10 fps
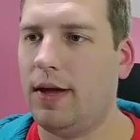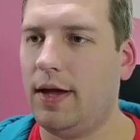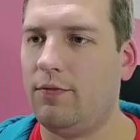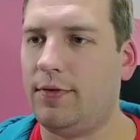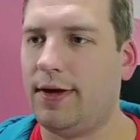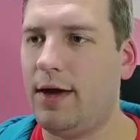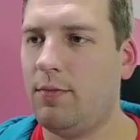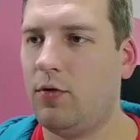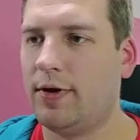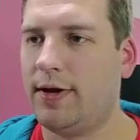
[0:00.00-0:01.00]
If you came
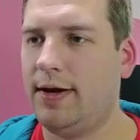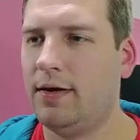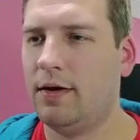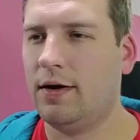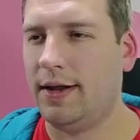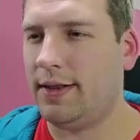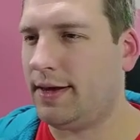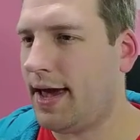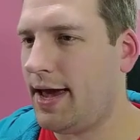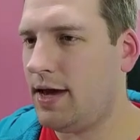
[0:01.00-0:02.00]
over here in the
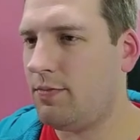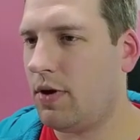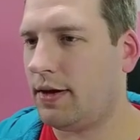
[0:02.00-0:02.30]
game,